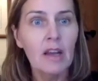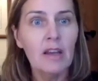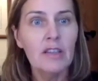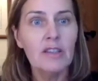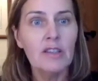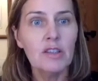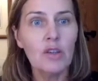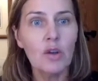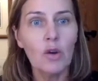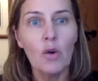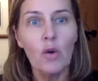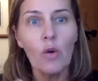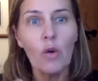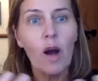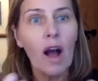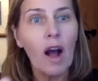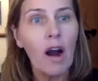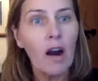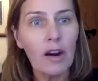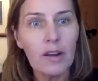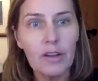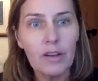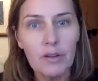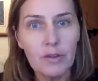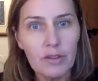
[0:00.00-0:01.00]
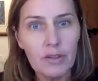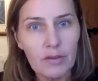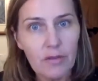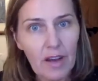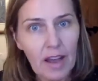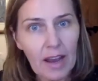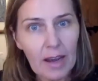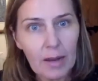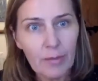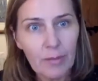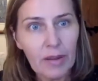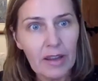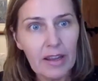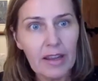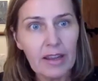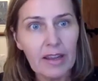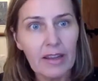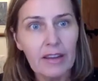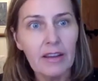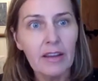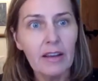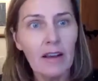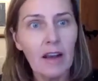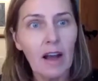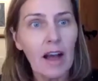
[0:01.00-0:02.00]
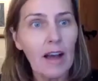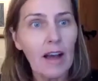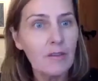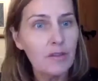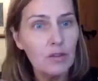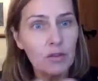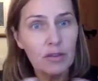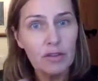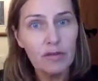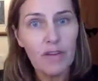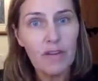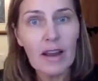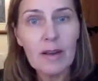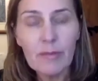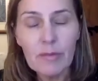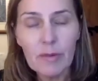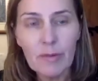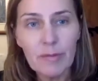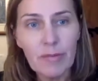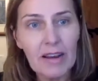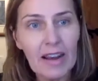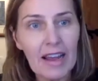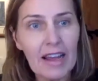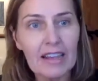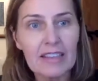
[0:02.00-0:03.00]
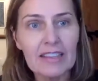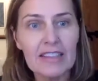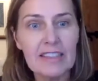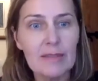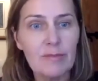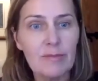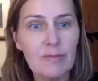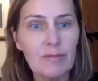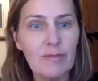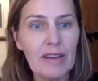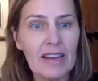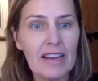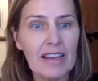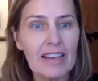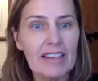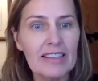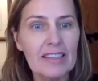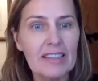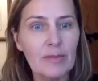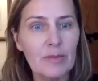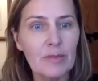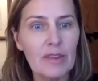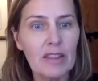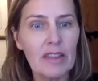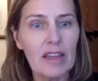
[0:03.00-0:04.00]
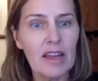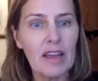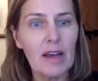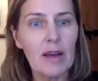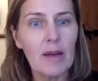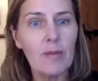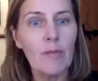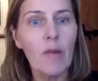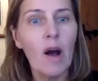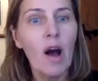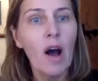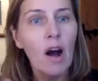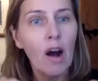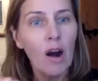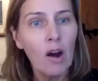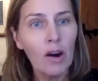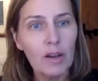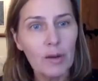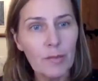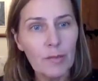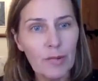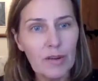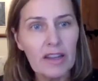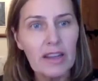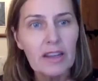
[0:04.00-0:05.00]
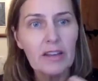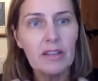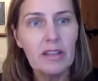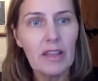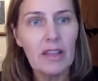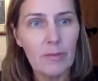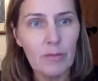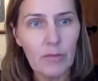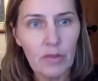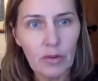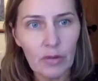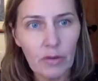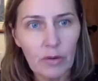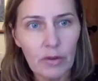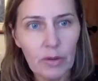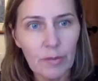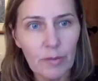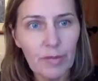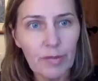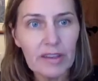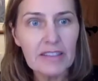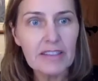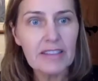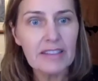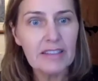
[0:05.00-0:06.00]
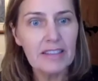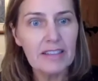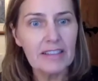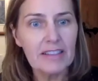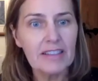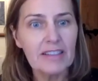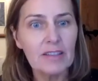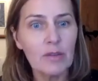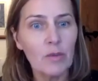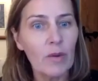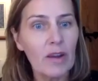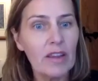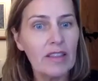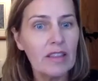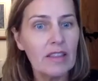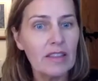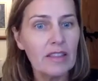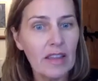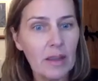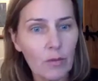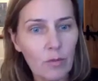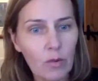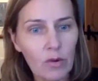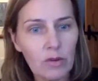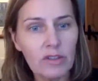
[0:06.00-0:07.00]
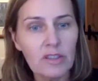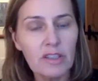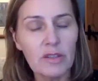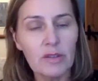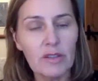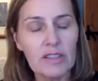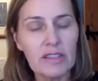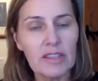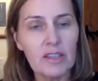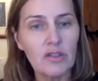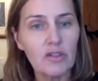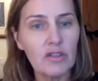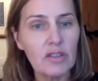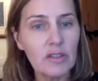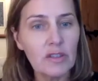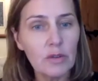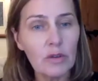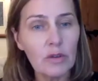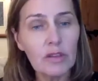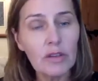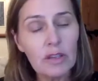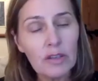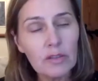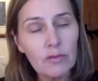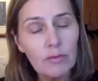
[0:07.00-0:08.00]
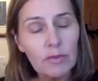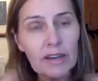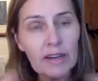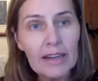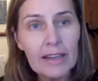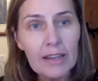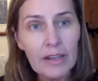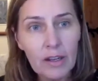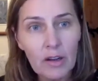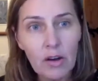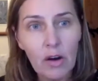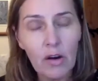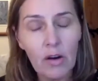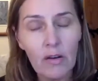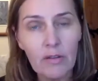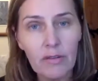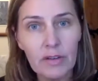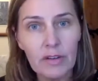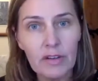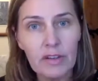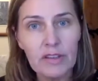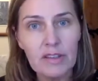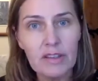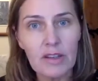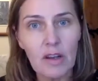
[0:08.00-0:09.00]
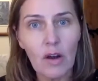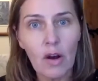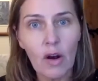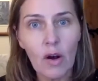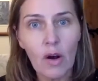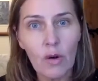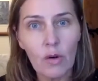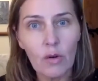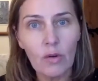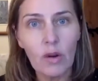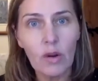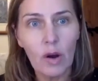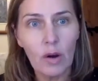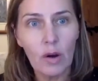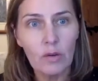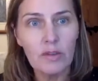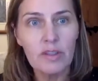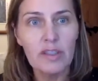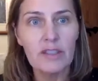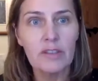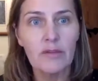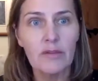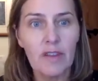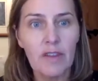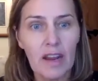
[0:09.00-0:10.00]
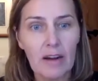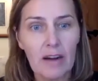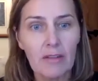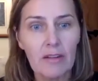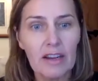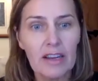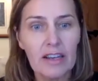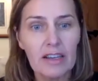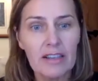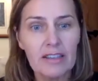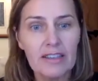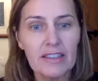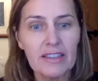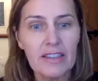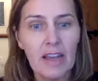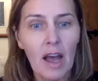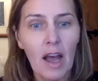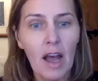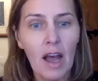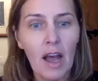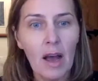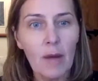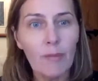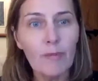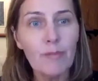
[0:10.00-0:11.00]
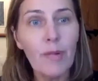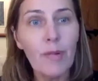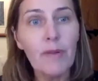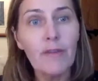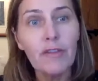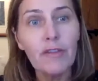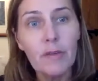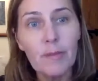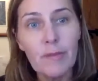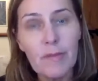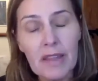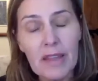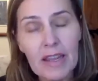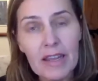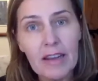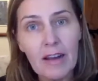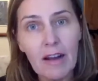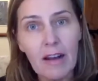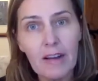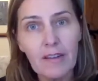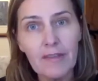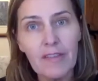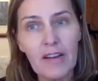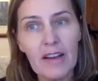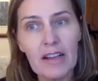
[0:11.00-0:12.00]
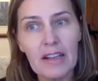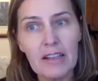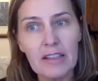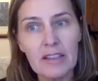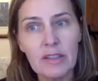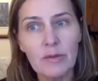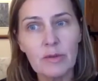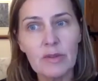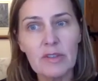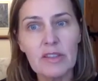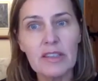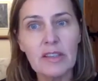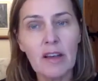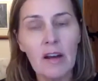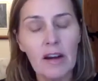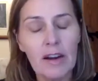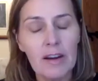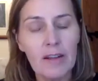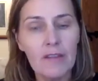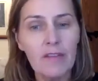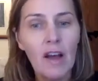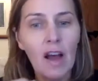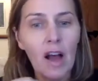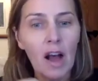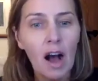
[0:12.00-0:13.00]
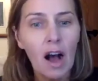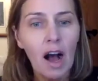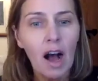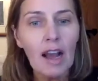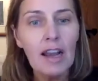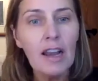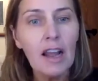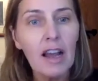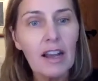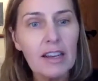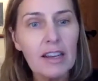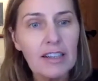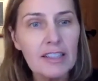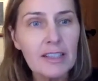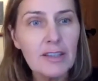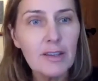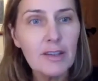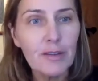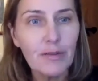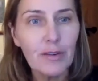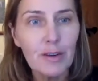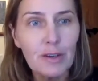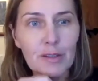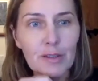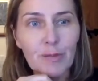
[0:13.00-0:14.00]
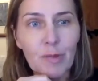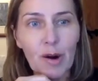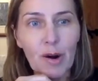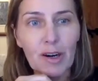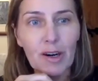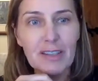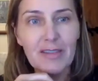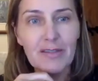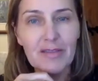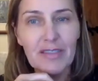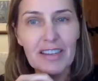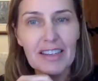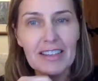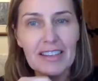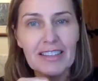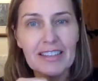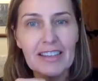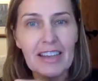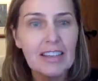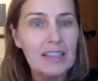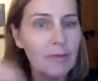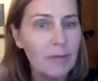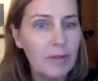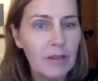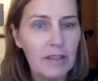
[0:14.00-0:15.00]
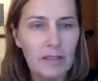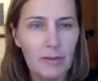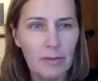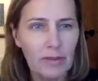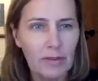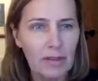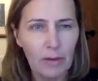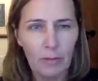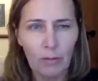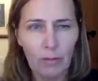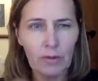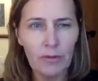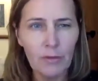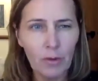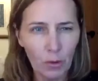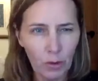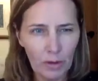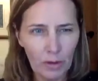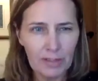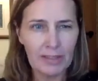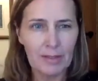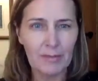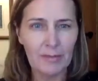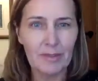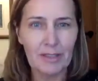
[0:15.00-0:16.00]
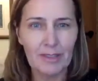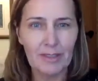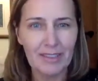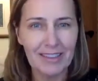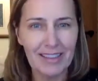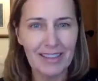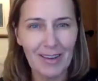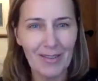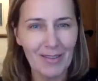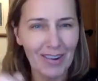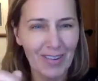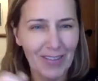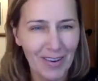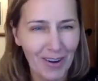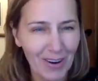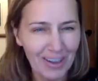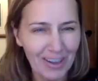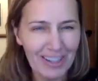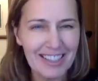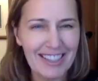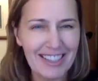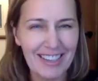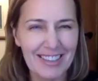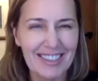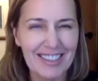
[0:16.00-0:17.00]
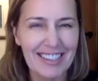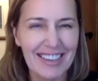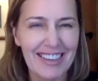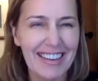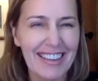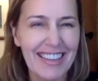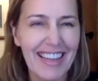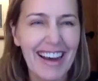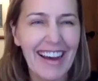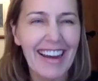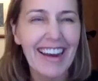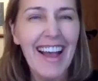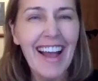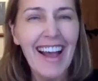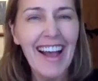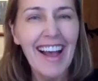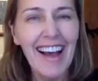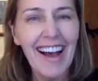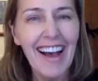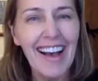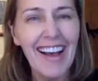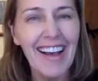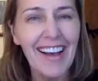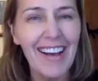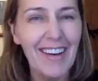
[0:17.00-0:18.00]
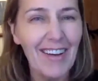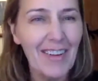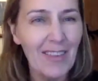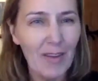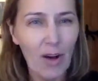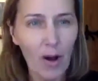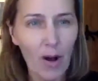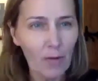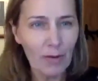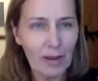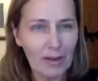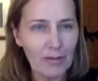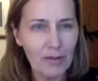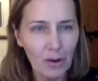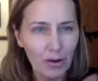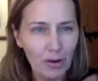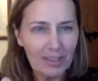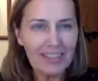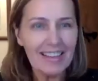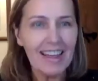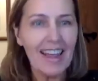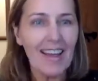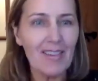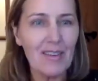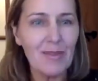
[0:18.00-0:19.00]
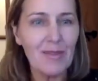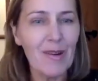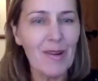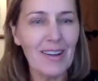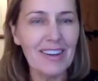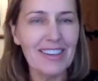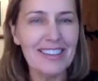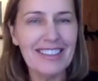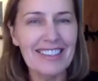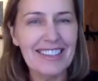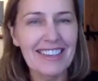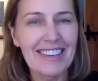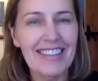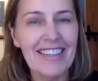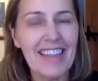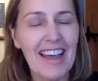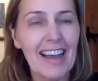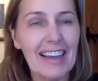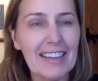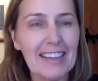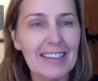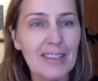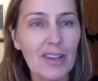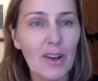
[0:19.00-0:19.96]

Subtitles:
So have you development plans in place with them? Are you bringing them through the business the way that they want to, etc.? So it really covers a whole host of areas. But for me, I felt it was kind of, I liked the first part of the assessment because it was like, well, of course I'm doing that. Well, of course I'm doing that. Well, of course I have a policy on that.